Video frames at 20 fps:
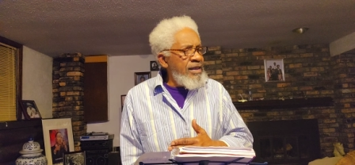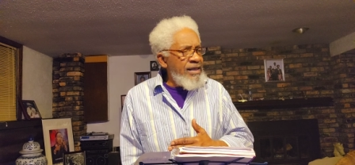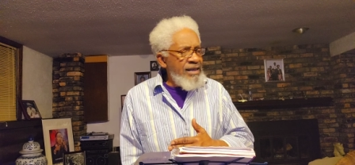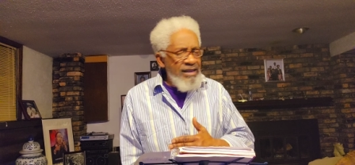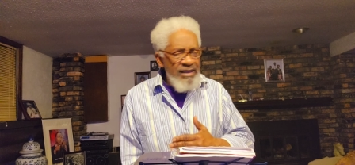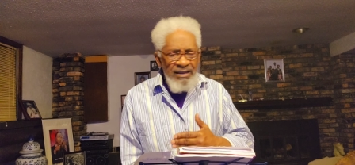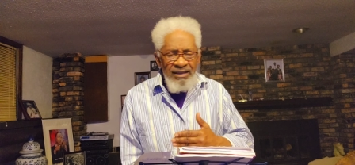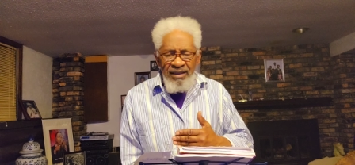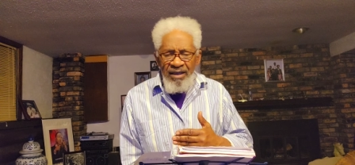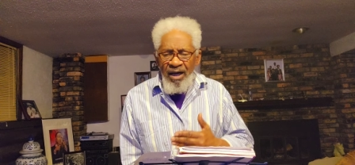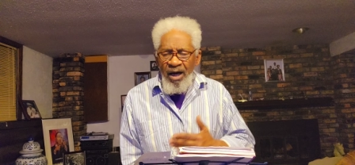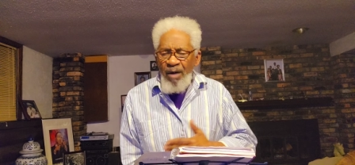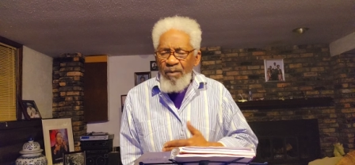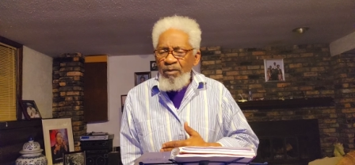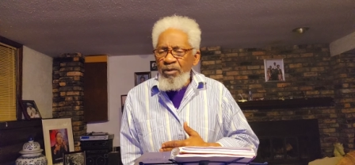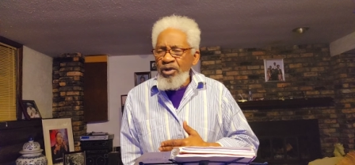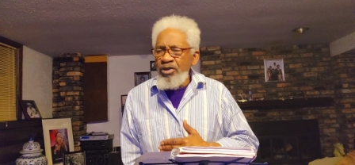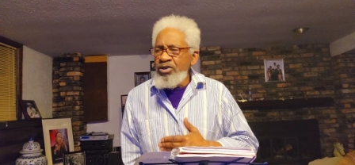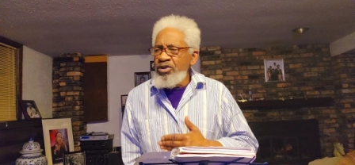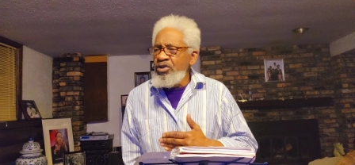is
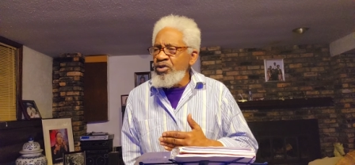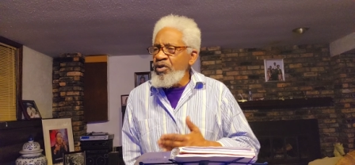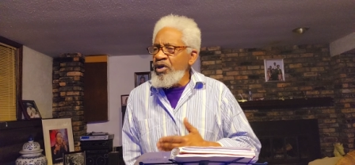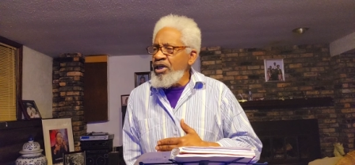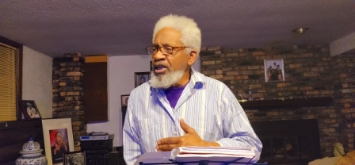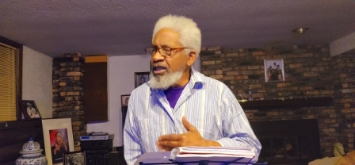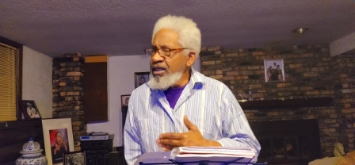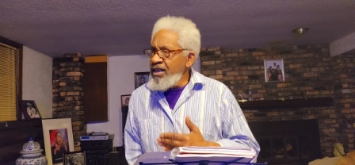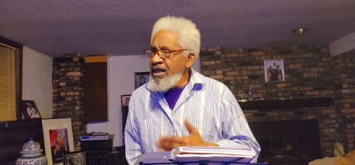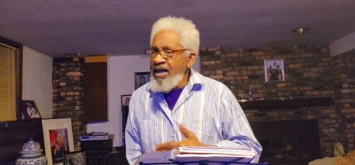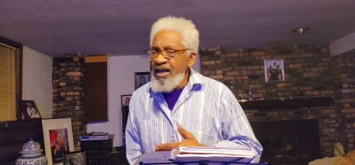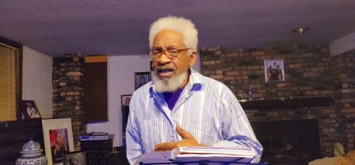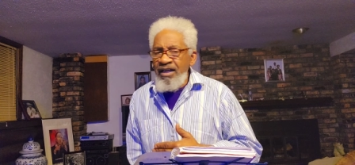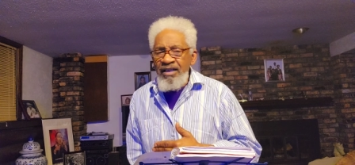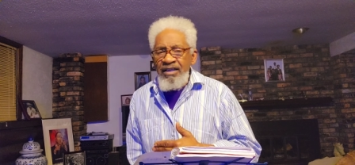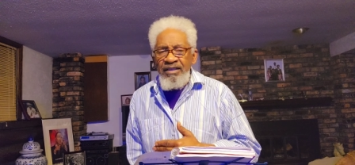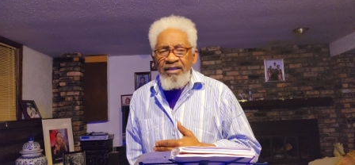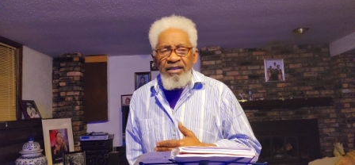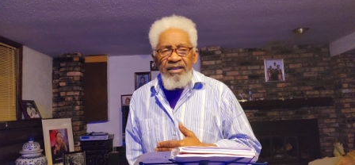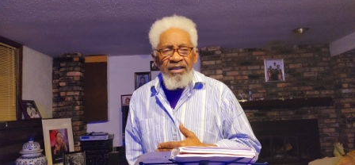humble to a God
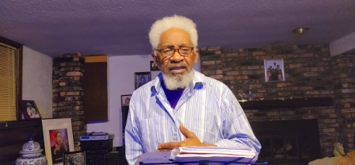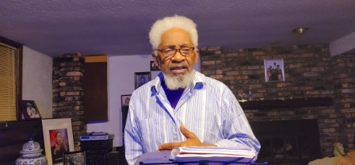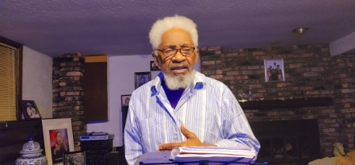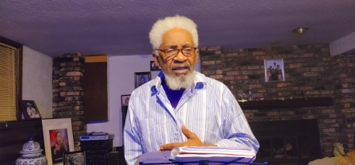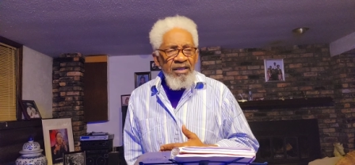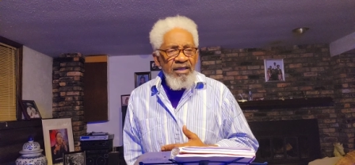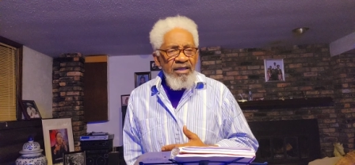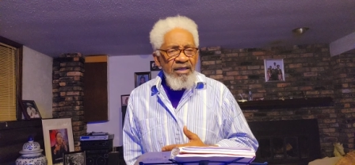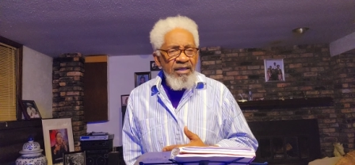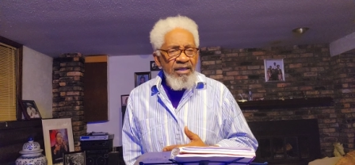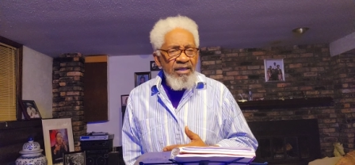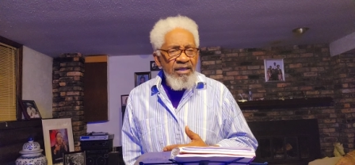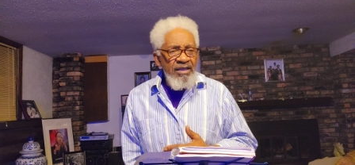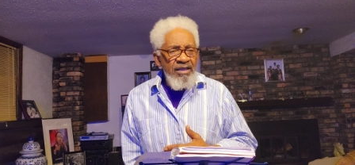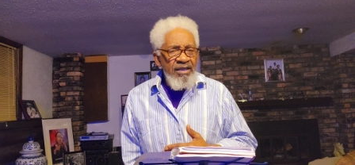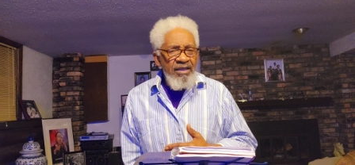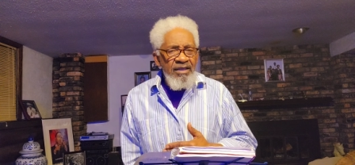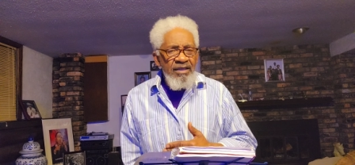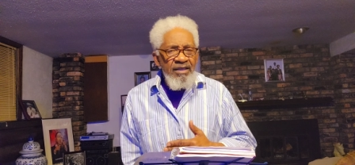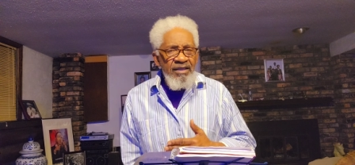
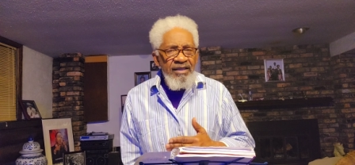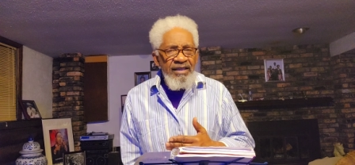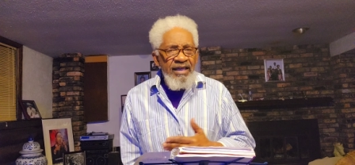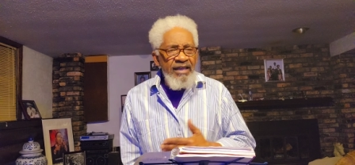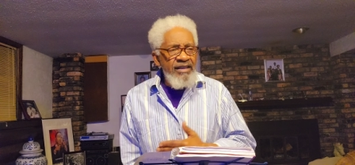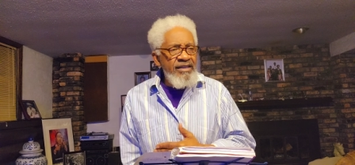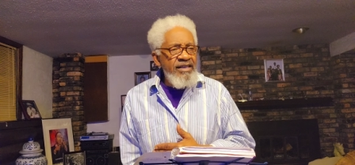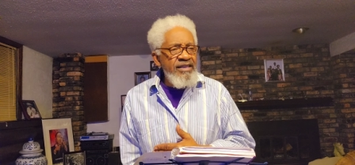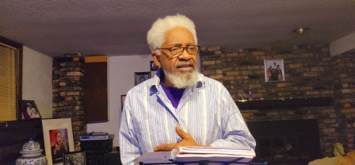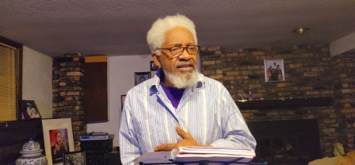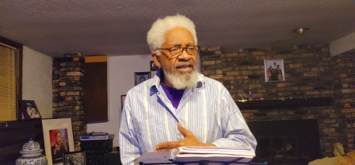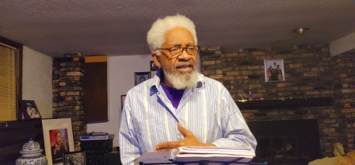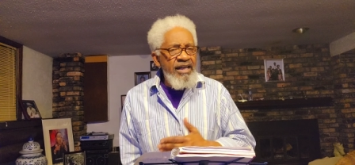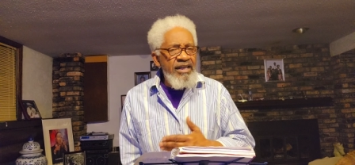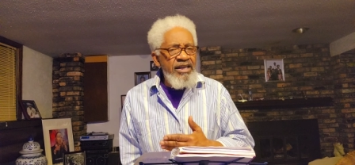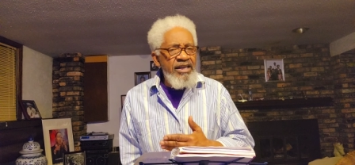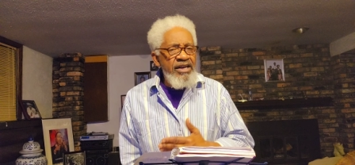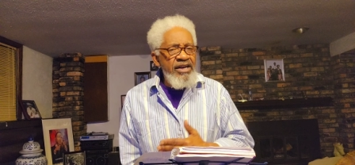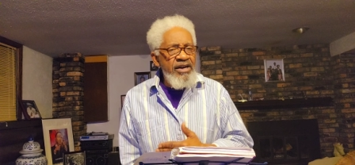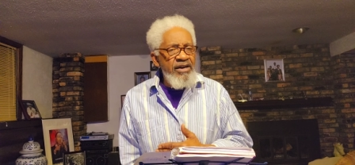that does not
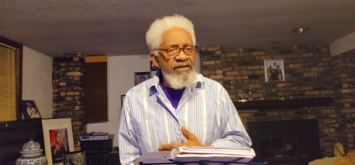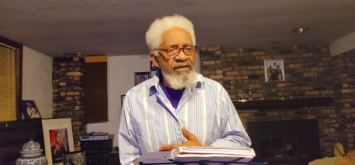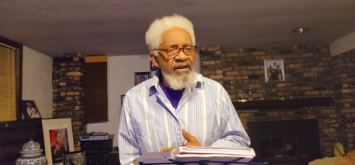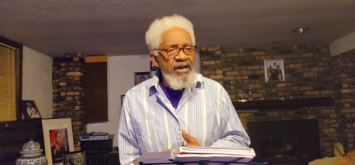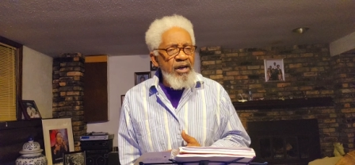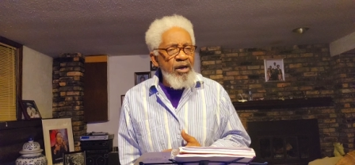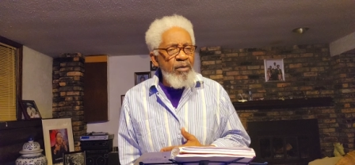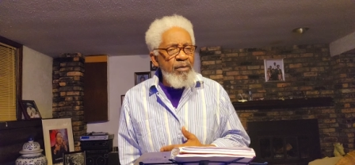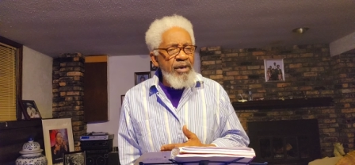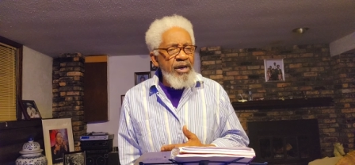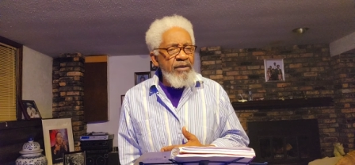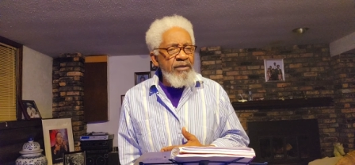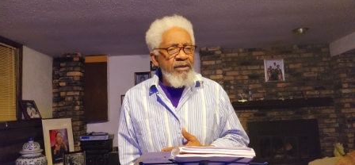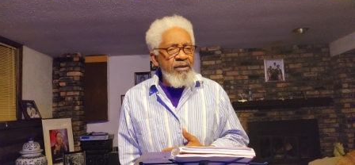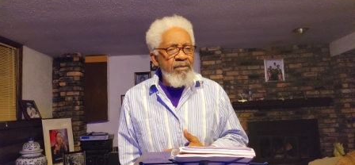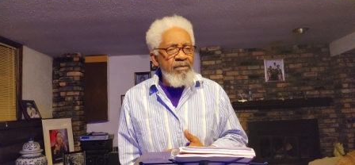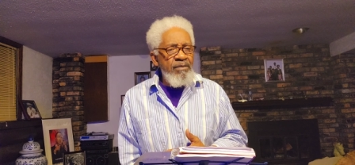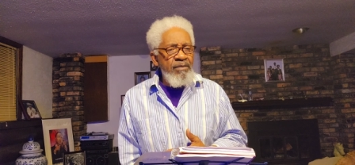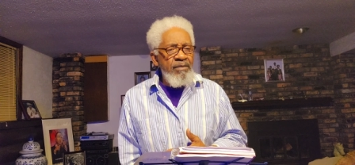care a thing about them.